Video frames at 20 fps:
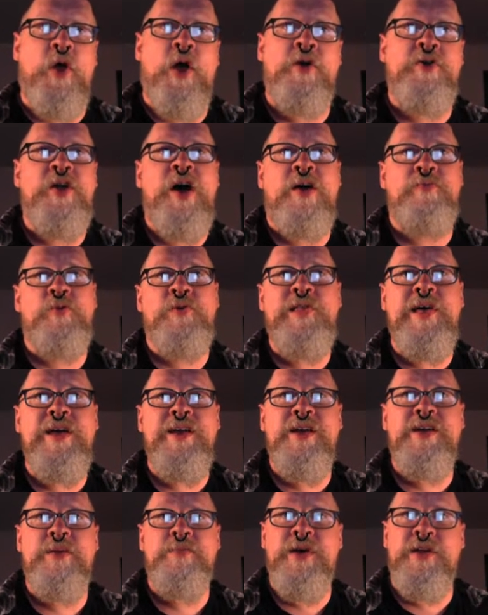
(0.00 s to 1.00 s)
are not
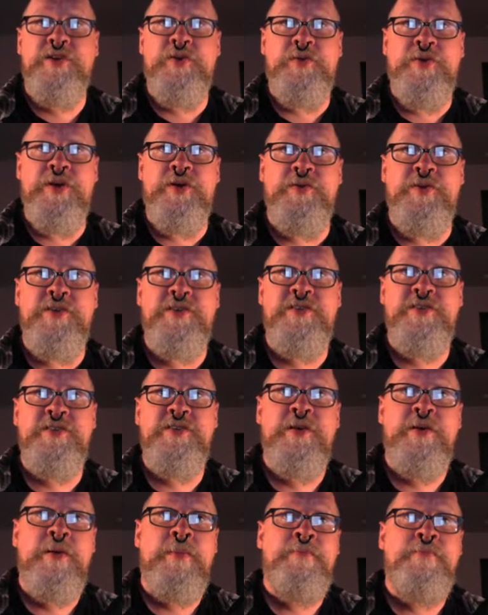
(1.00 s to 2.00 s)
related to mental illness.
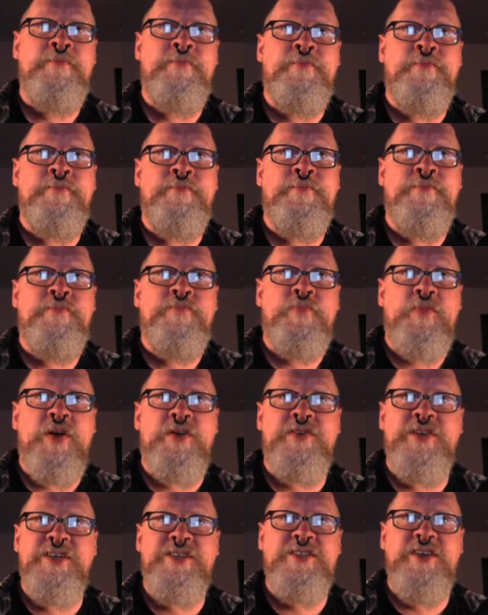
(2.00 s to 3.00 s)

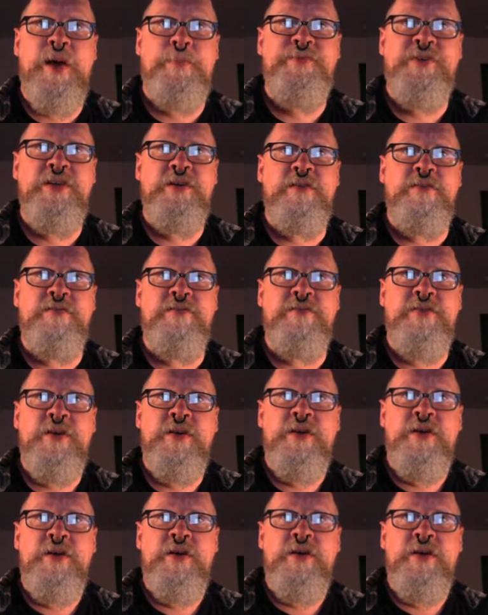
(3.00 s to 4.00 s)
Deceptive
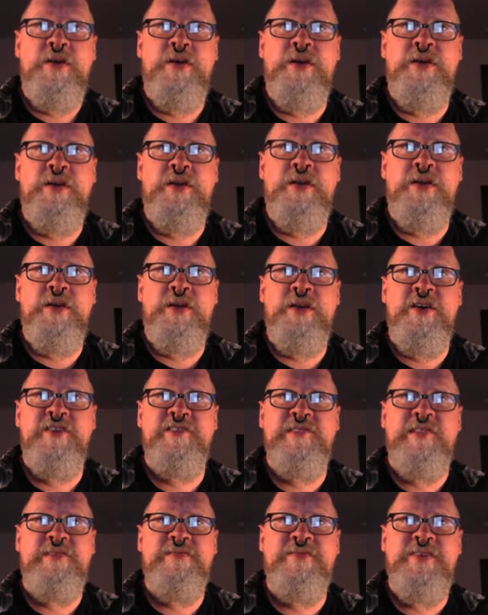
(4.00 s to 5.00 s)
in
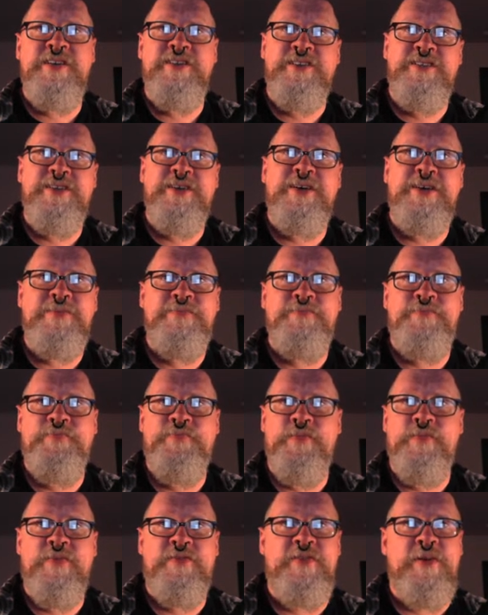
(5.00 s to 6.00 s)
Isla Vista,
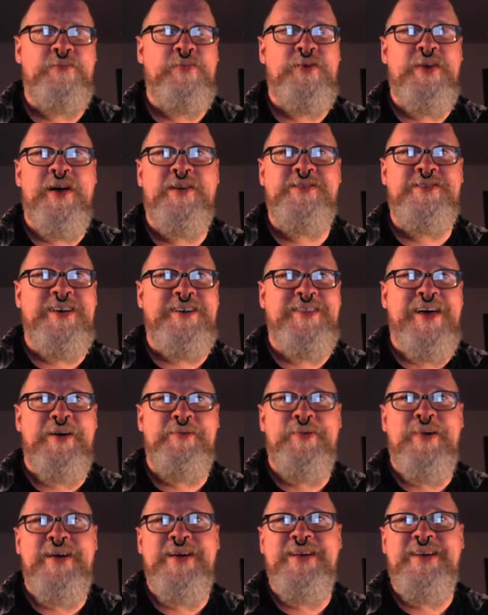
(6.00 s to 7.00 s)
if I'm pronouncing that
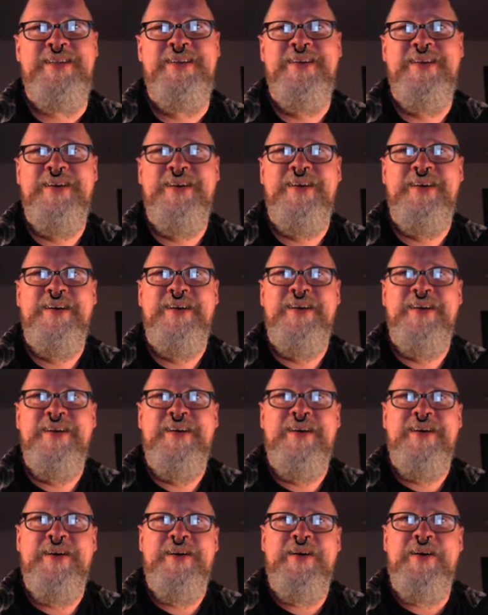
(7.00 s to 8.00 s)
right.
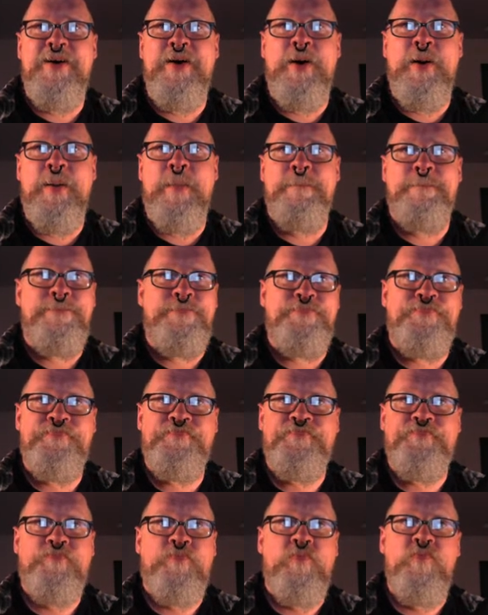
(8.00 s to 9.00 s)
Um,
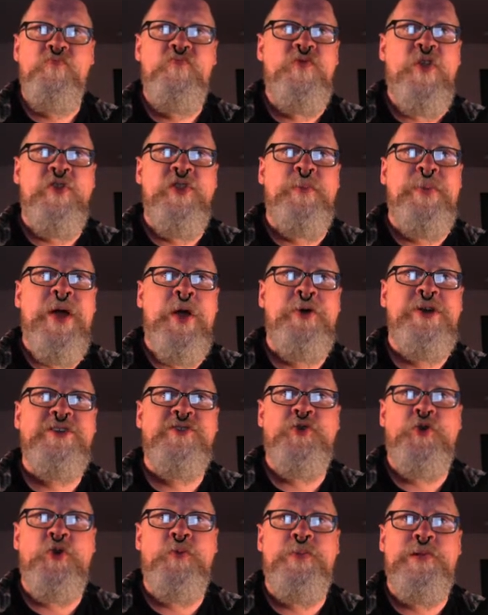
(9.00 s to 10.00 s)
the parents
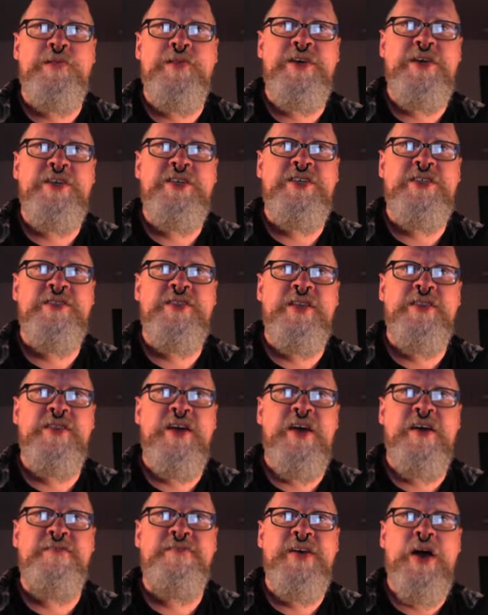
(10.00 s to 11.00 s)
told police that
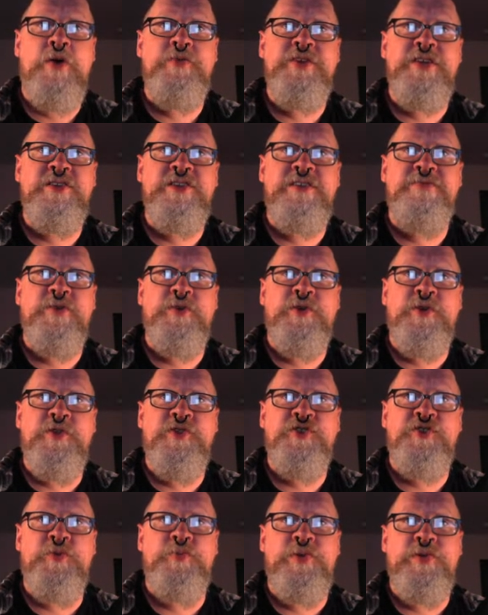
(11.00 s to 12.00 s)
they found it
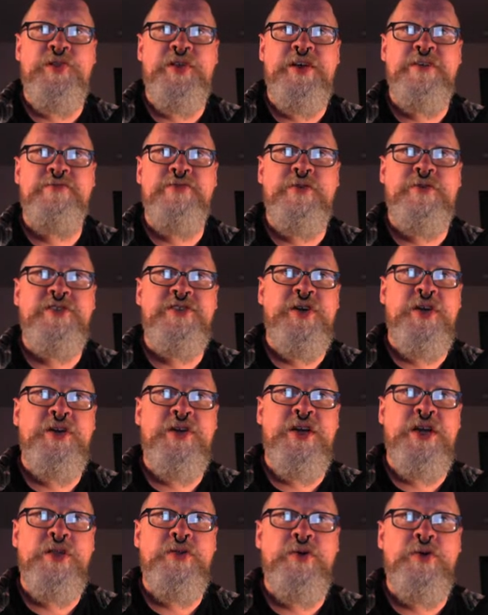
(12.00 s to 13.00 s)
difficult to believe their son
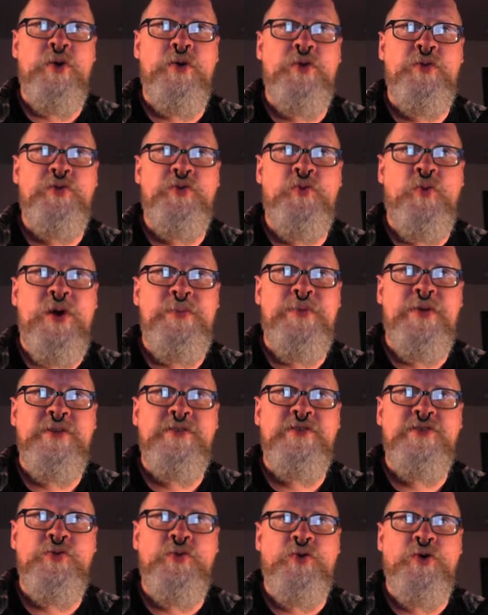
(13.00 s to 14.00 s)
either owned
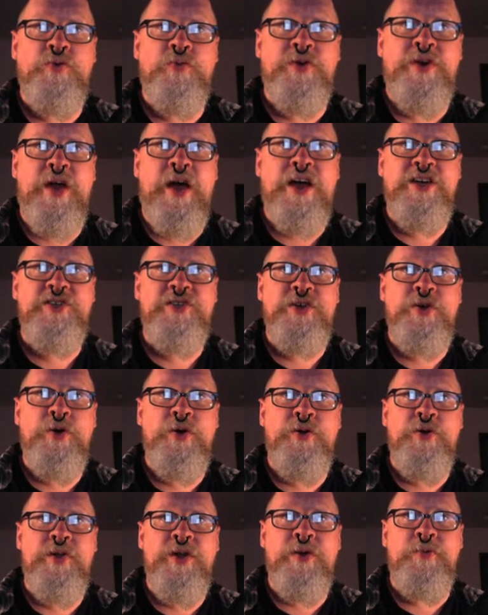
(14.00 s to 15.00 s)
weapons or would actually
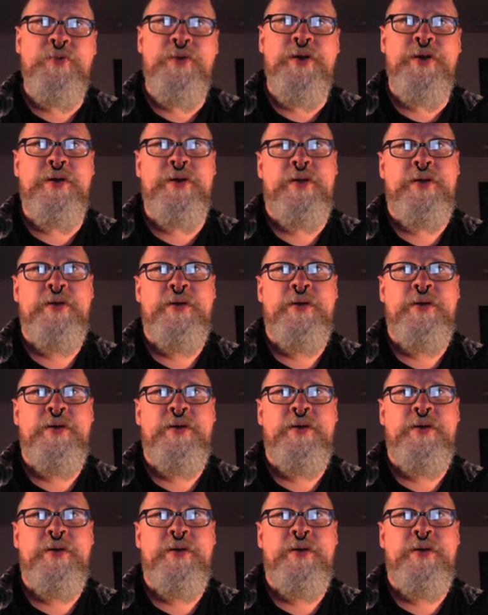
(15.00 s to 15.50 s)
hurt anyone.